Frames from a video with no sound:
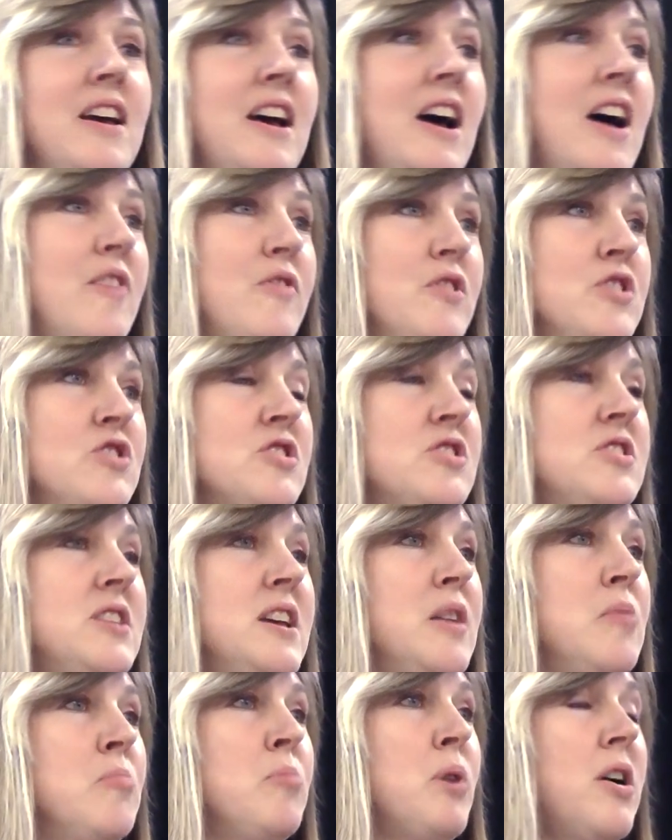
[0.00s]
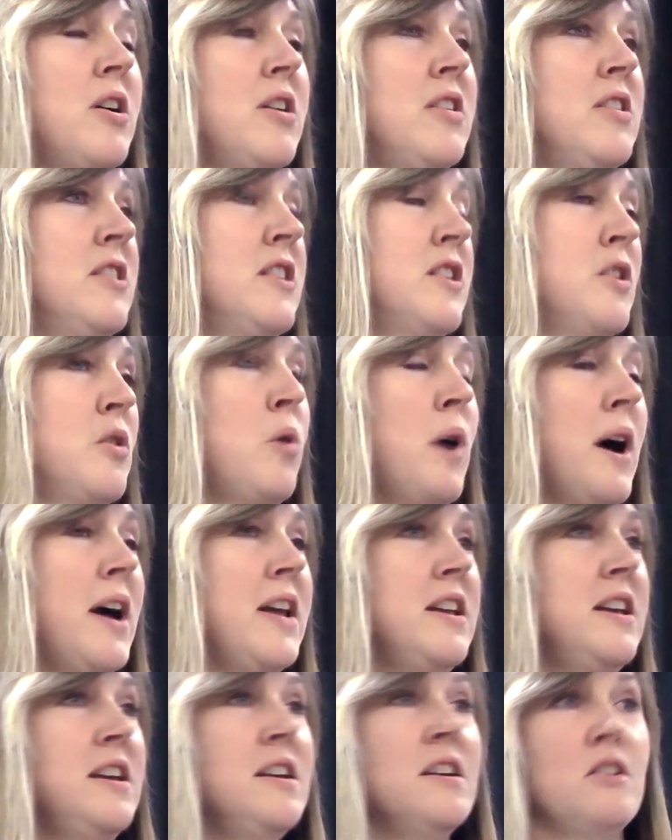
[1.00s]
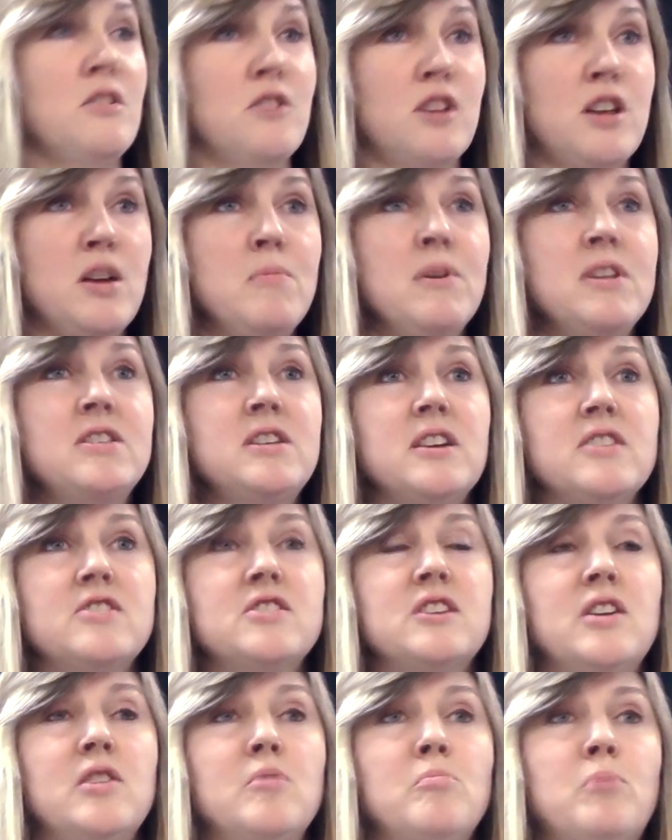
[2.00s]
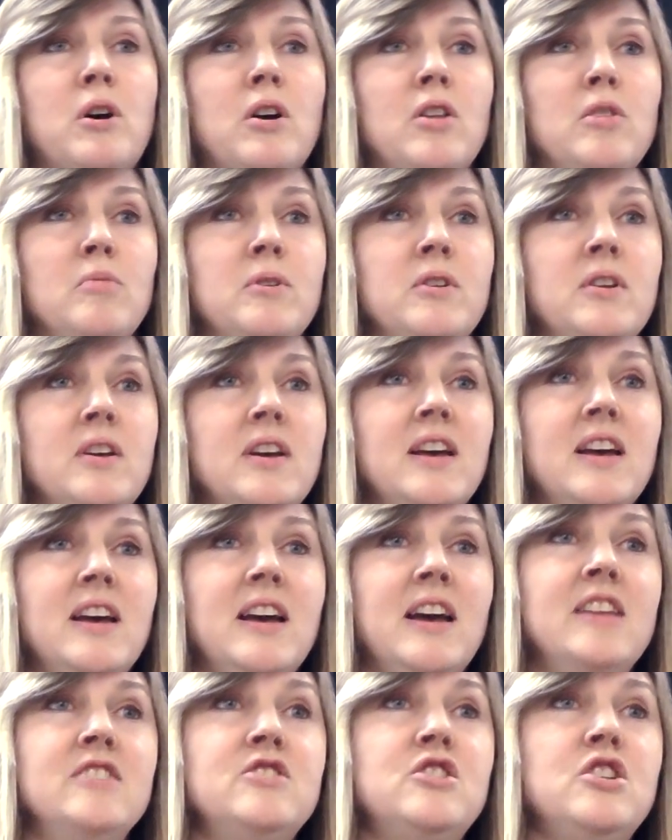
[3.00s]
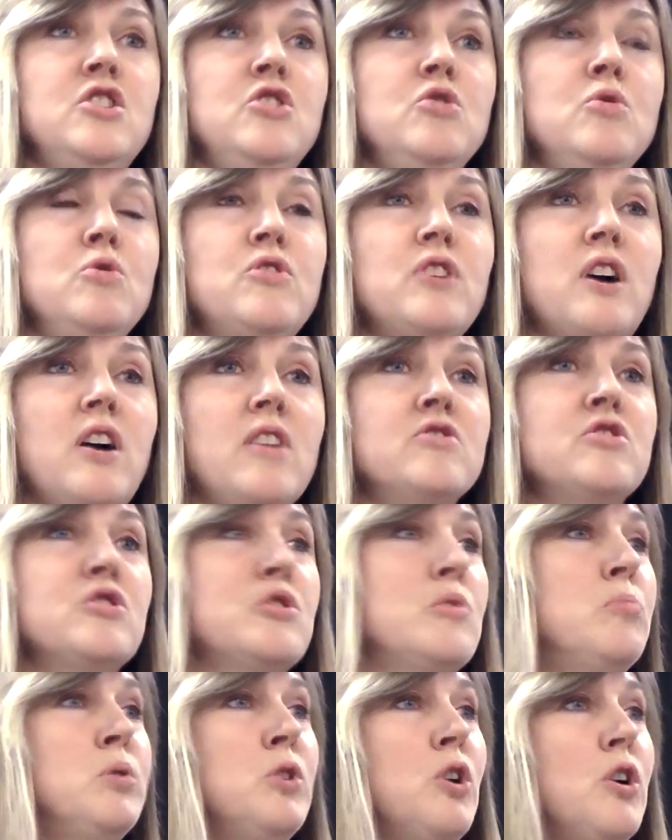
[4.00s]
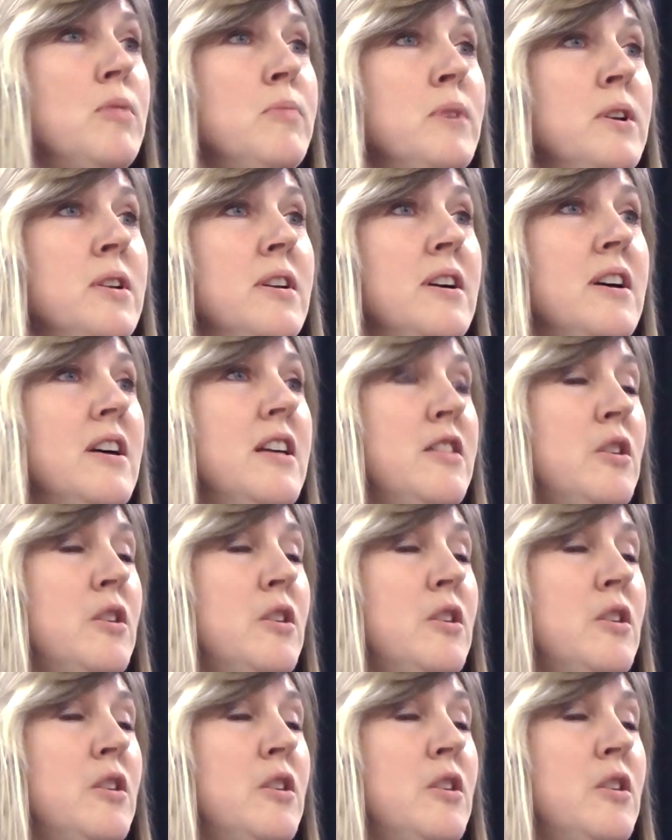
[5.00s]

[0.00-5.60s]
having just taken part in an inquiry in committee I sit in Parliament into youth underemployment,